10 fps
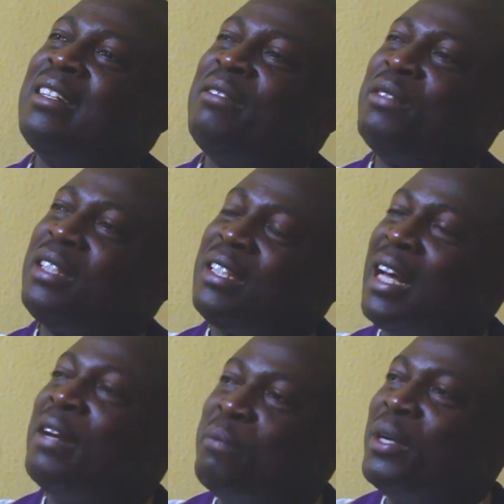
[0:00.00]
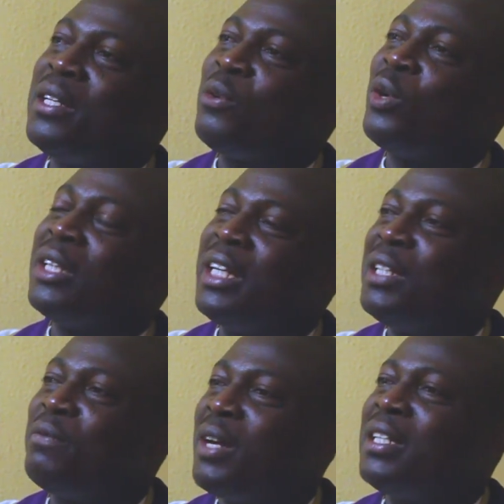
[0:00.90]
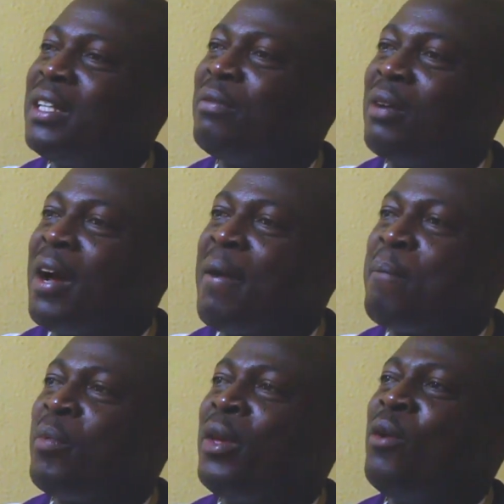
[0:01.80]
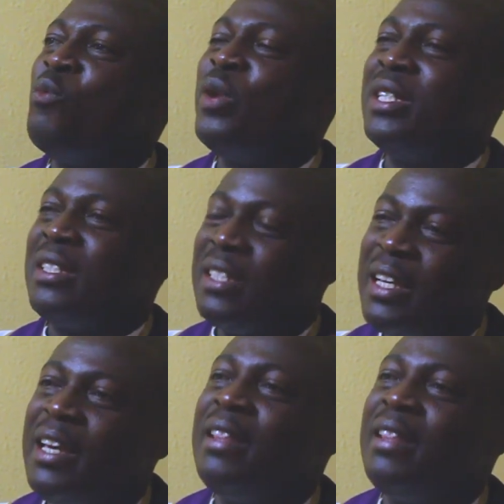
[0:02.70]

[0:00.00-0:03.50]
celebration or this festival, we see